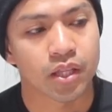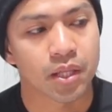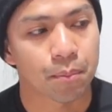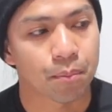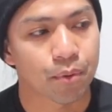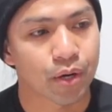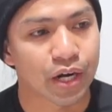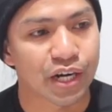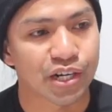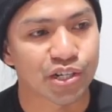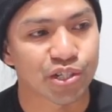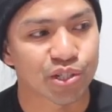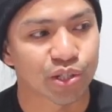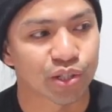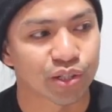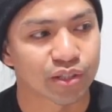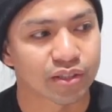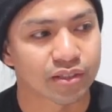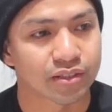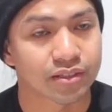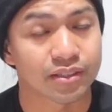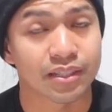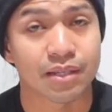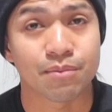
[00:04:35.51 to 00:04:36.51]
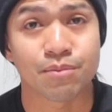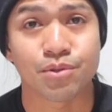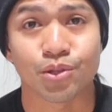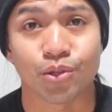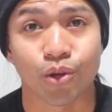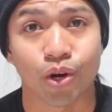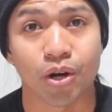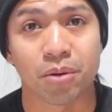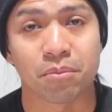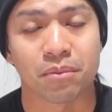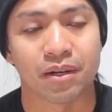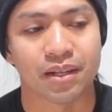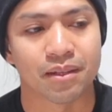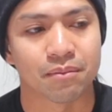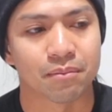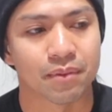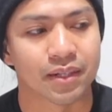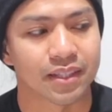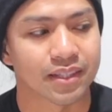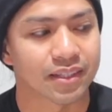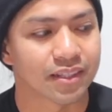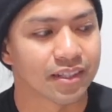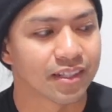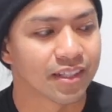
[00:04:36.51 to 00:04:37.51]
depression seems normal,
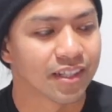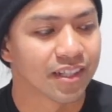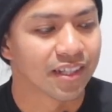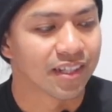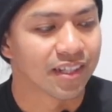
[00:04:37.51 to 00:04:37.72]
but